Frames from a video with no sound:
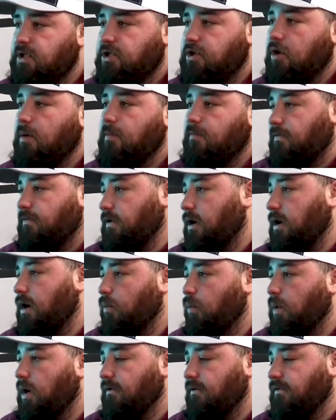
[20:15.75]
show up for a
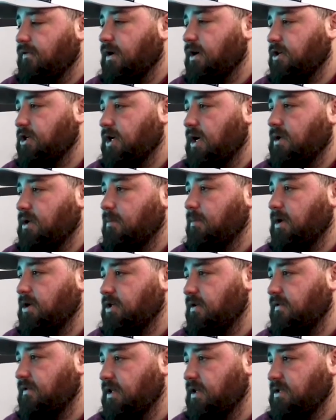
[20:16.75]
welfare check to make sure
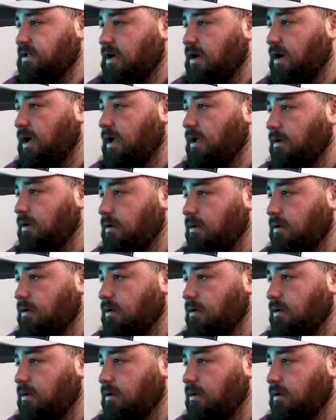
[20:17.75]
everything's all right.